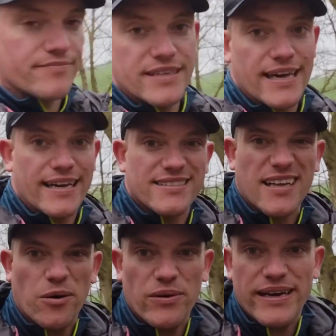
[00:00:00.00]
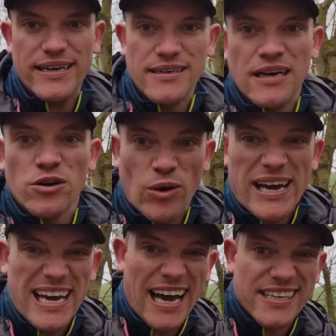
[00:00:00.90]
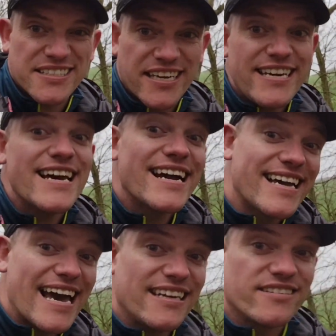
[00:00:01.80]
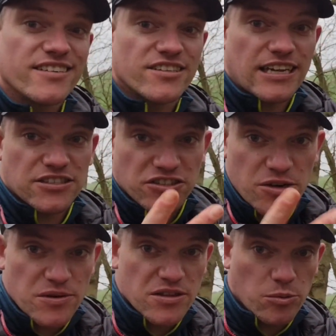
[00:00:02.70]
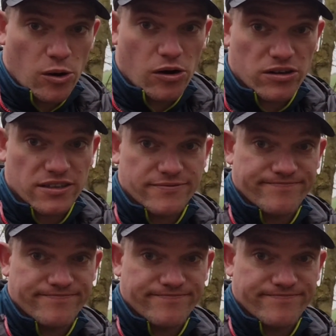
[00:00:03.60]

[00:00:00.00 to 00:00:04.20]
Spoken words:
yeah, it's that way. Quite hard to see, again. That's 2 in the walk.